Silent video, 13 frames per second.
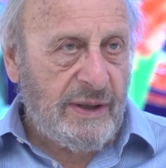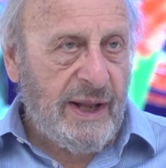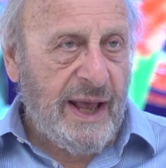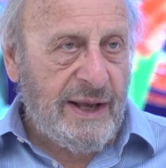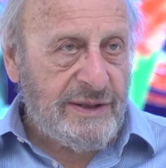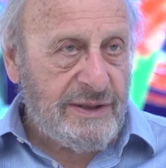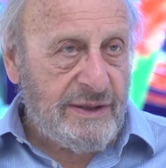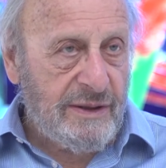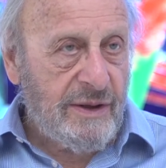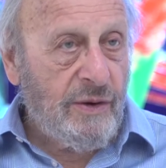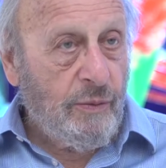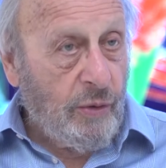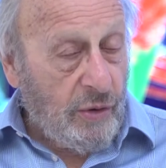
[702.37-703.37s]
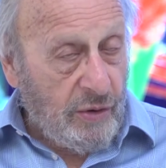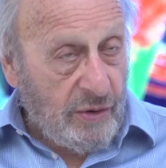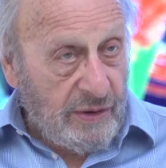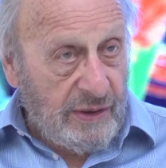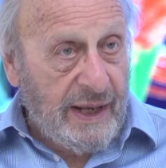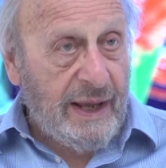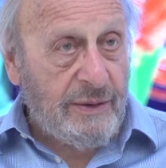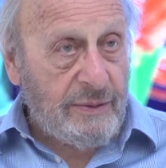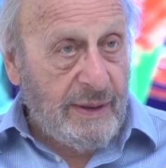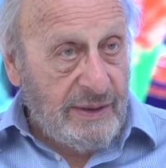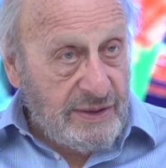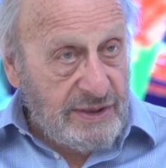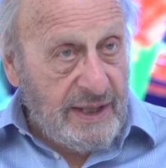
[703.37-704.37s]
last word in how to
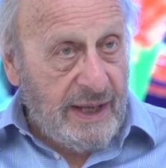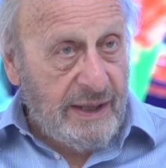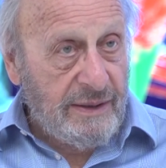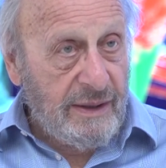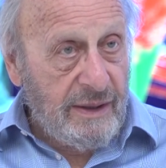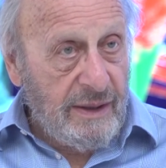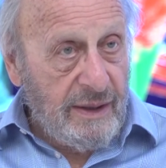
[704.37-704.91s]
understand